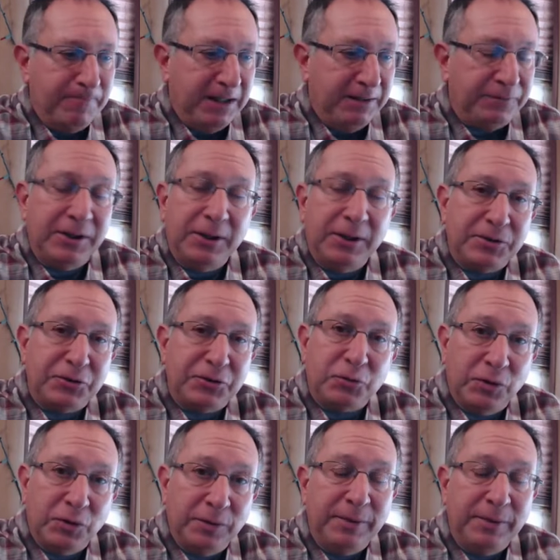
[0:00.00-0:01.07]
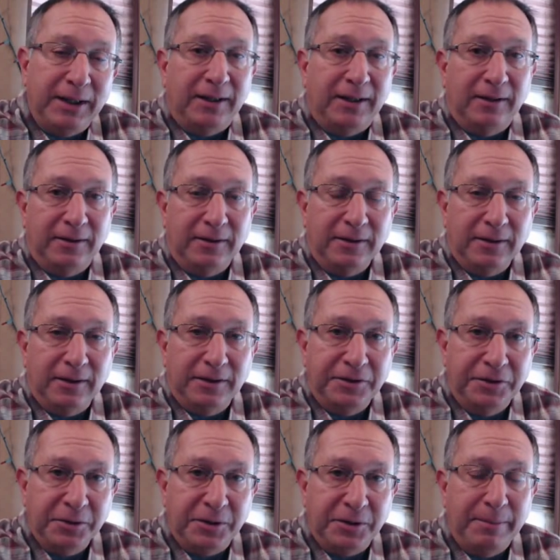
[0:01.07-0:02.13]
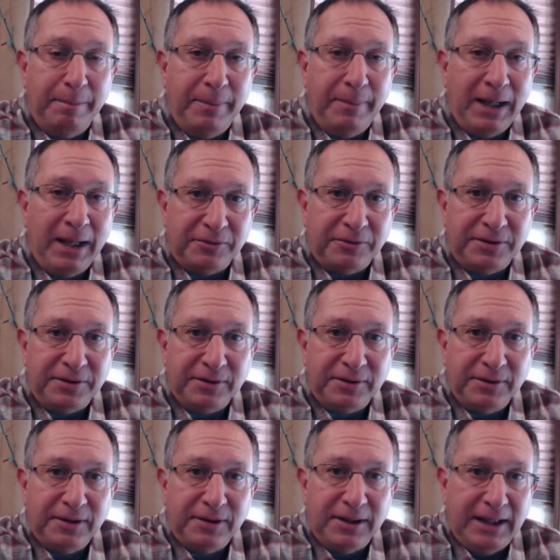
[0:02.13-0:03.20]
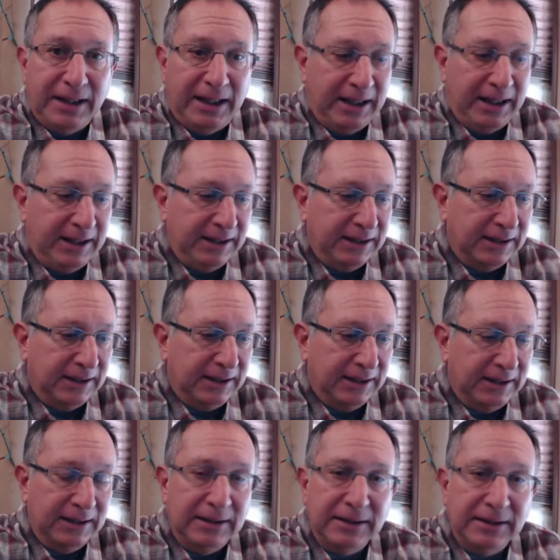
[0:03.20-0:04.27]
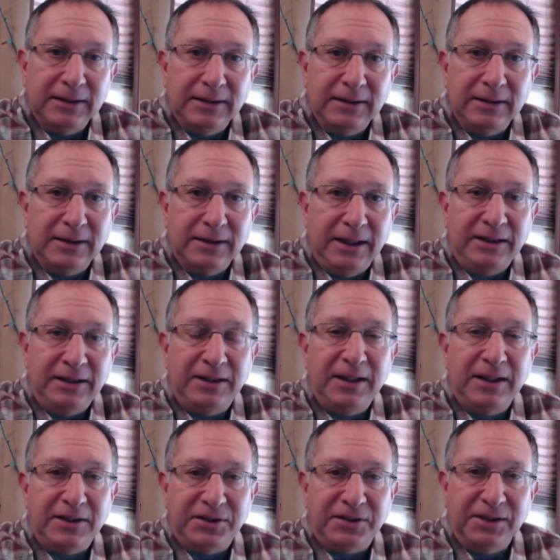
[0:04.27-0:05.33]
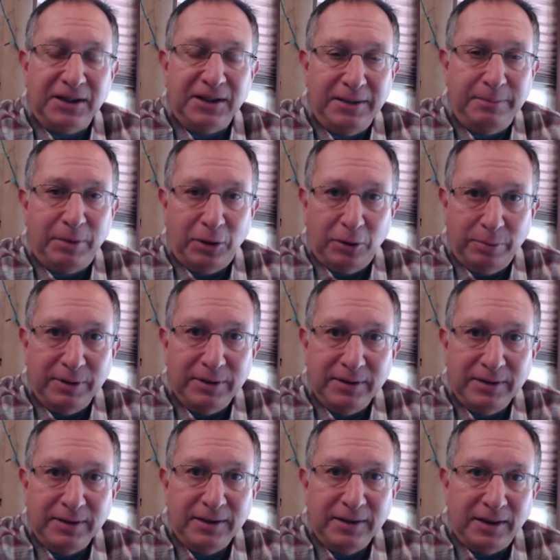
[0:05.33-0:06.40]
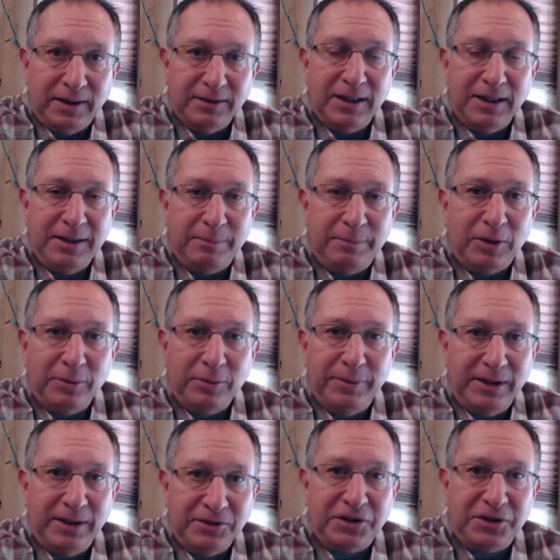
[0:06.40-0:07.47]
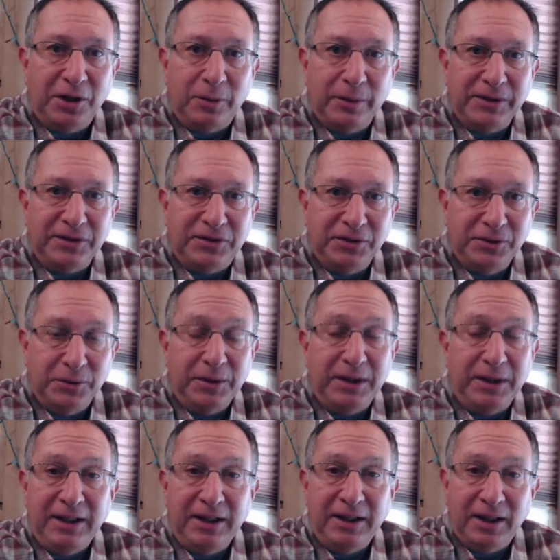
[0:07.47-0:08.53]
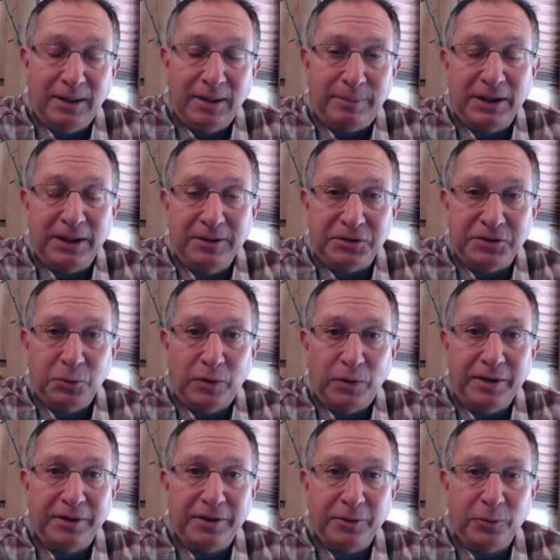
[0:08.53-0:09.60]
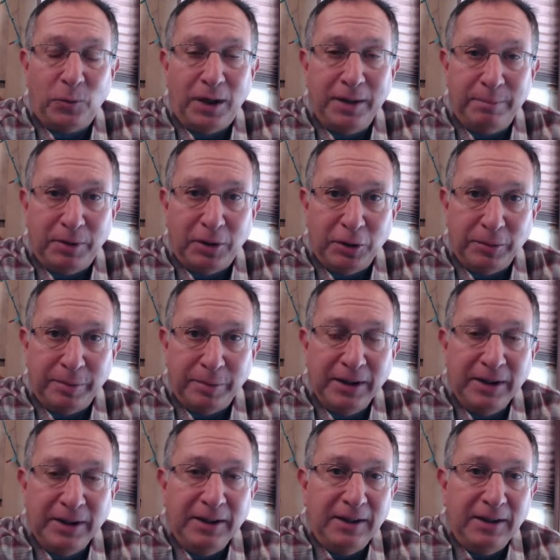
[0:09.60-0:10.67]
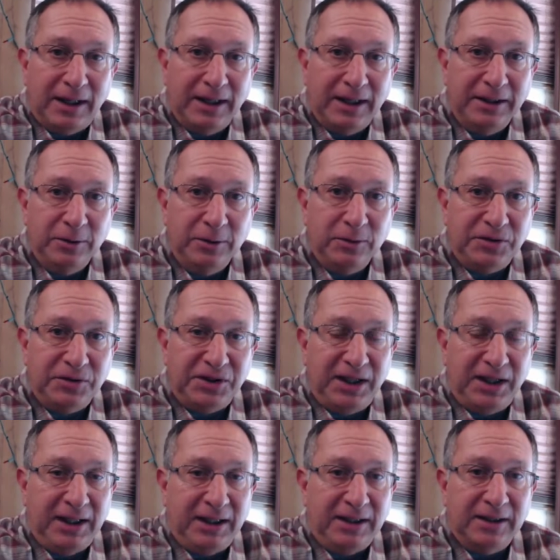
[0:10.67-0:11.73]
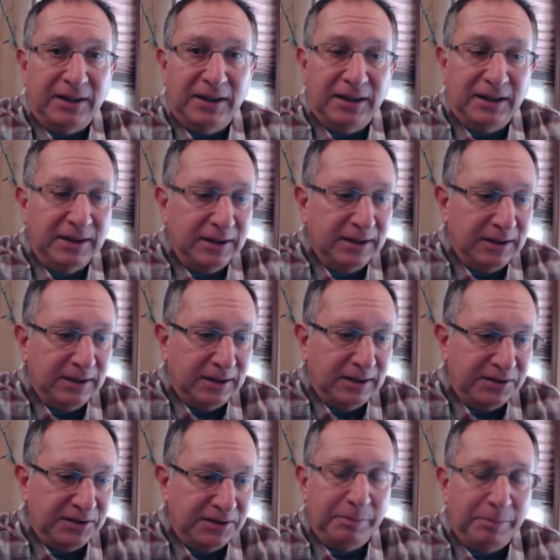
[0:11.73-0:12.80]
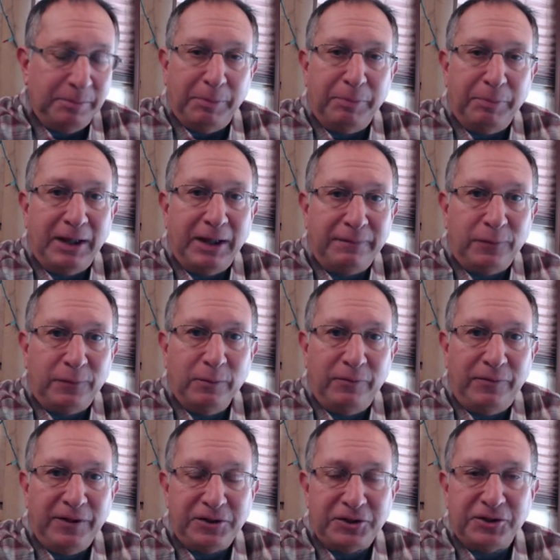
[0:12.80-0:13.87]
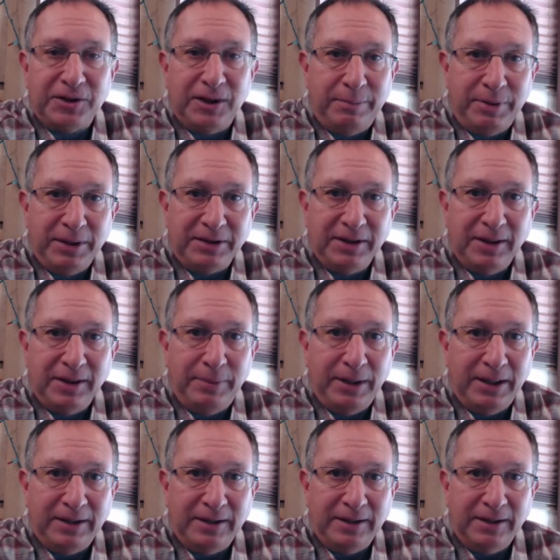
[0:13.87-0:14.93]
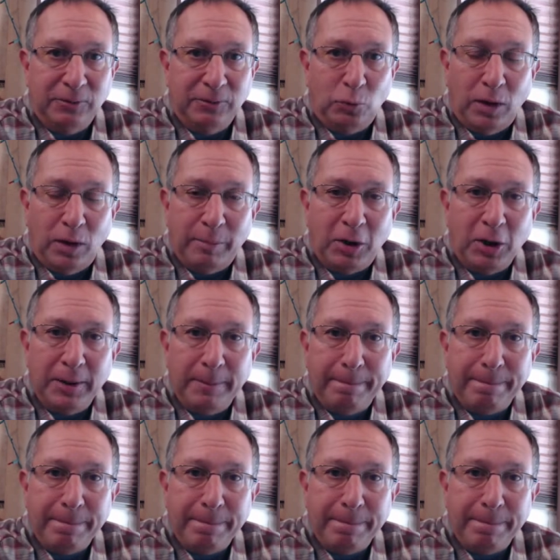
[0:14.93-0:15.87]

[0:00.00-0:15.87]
If there is room there, you can mount a incandescent light bulb, a light bulb that is going to heat up. I use a 100 watt bulb. I use a simple platform fixture I picked up at Walmart,